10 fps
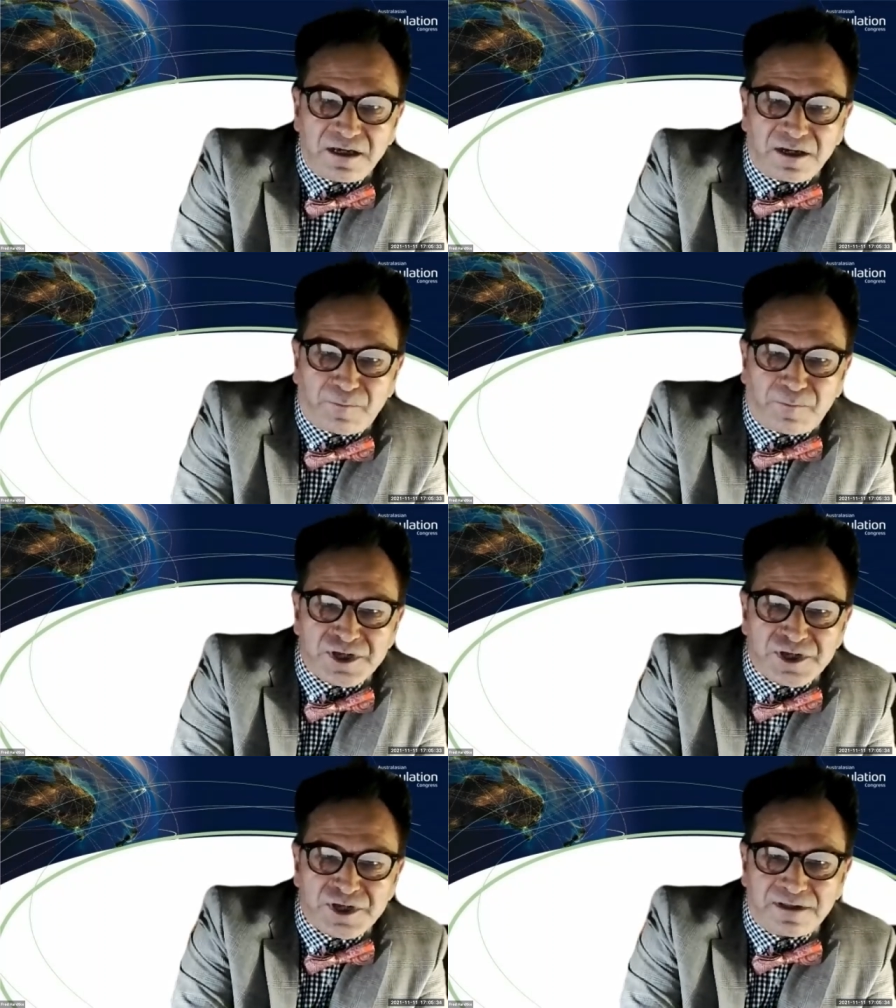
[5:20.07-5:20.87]
It
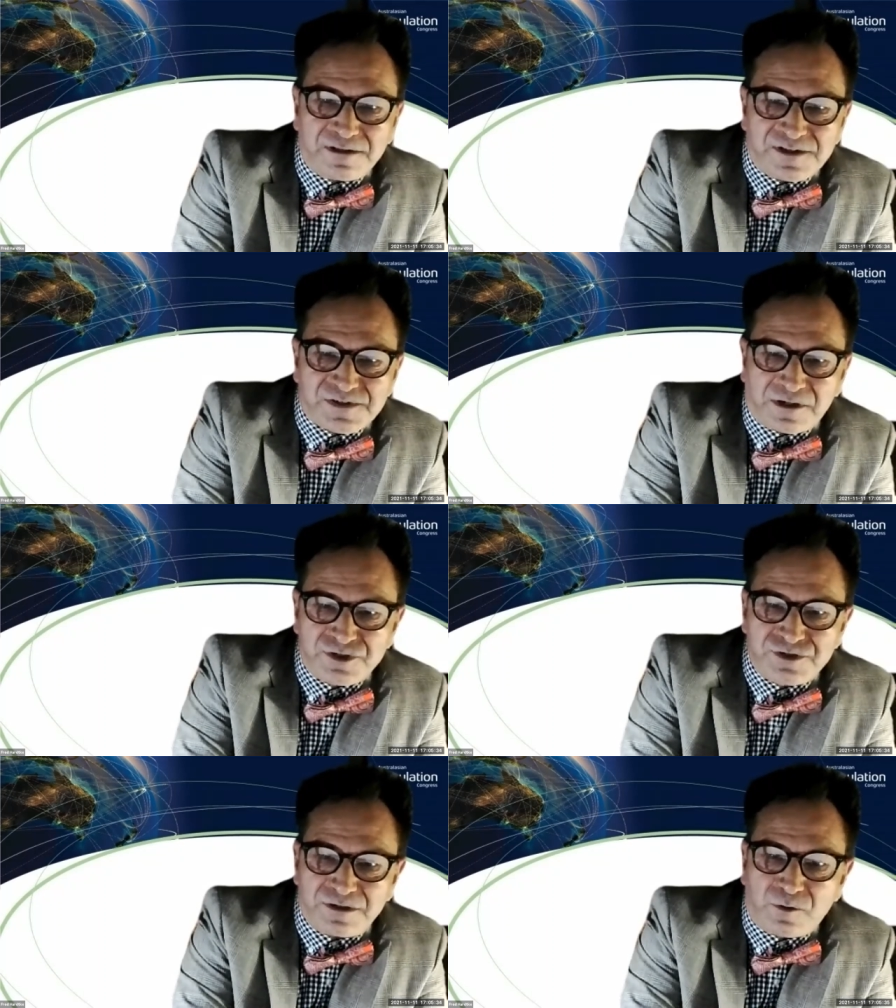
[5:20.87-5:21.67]
impressed me that the
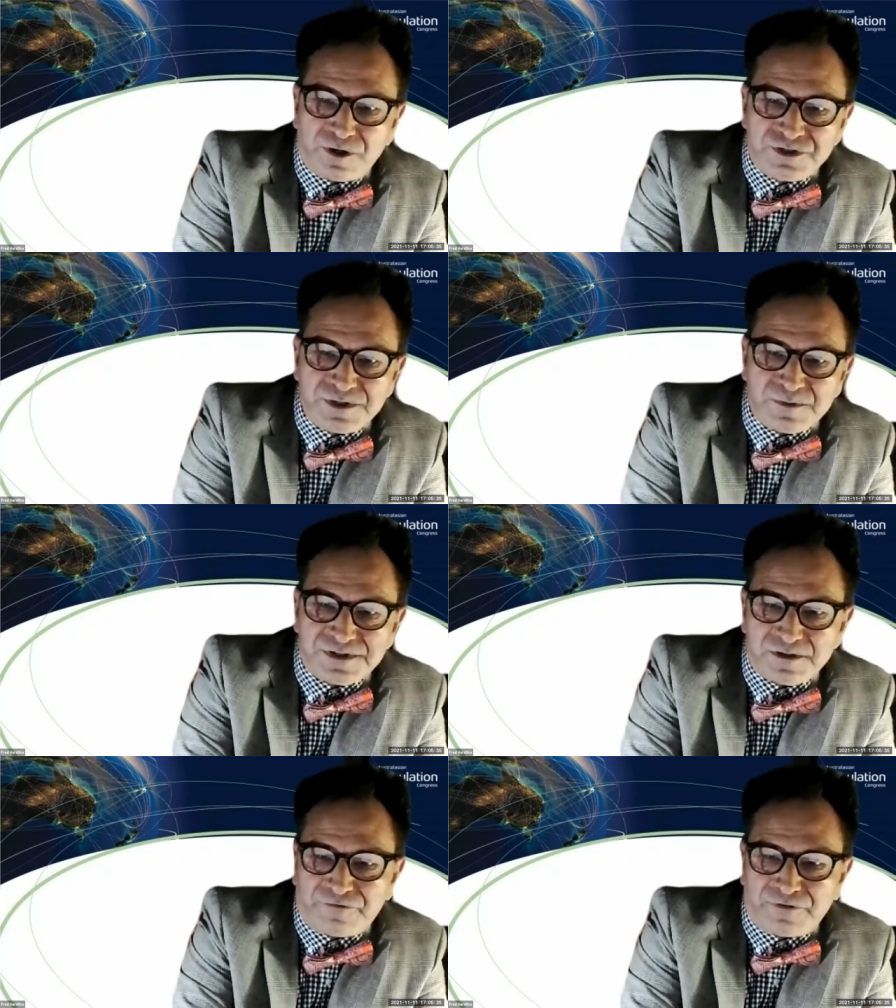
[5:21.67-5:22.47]
discussion and questions were
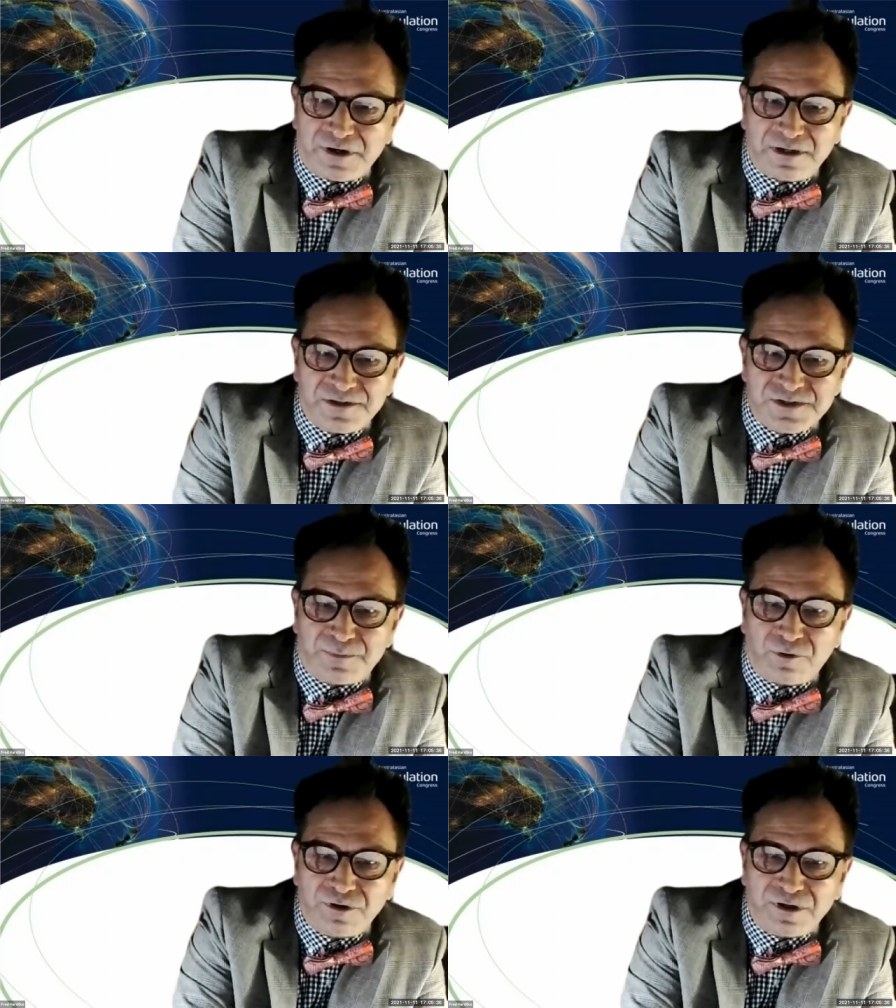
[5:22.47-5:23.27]
so friendly and
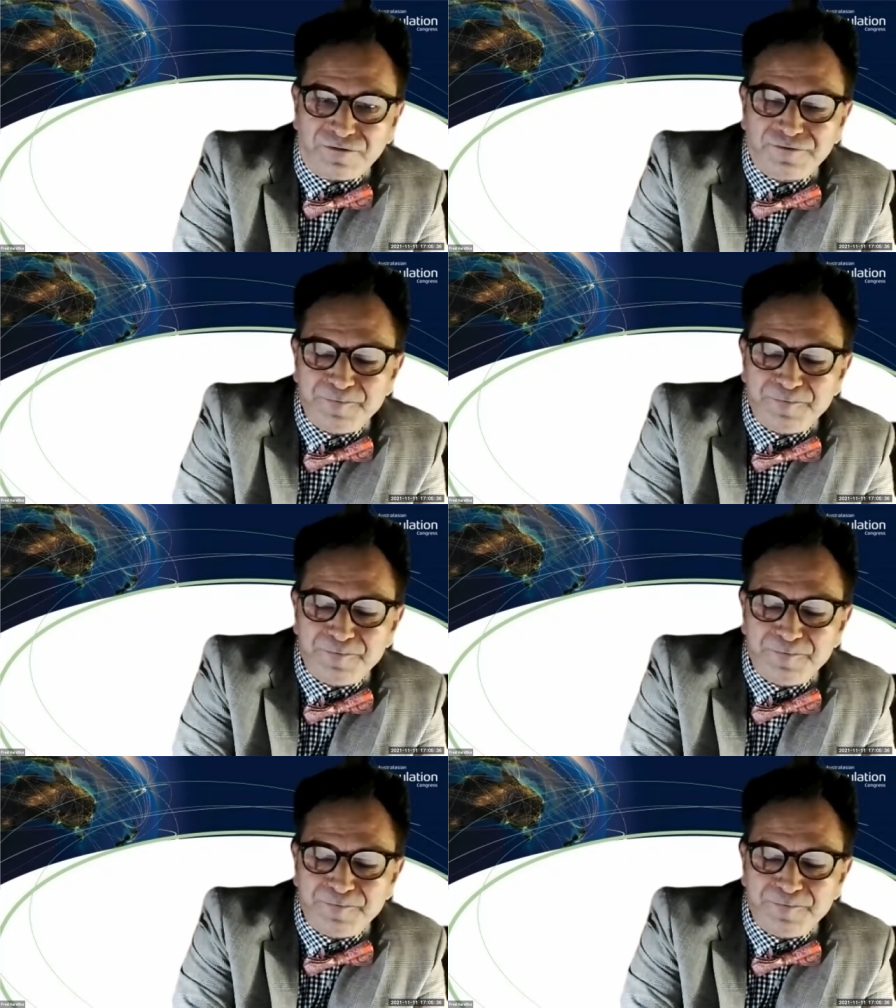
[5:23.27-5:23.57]
supportive.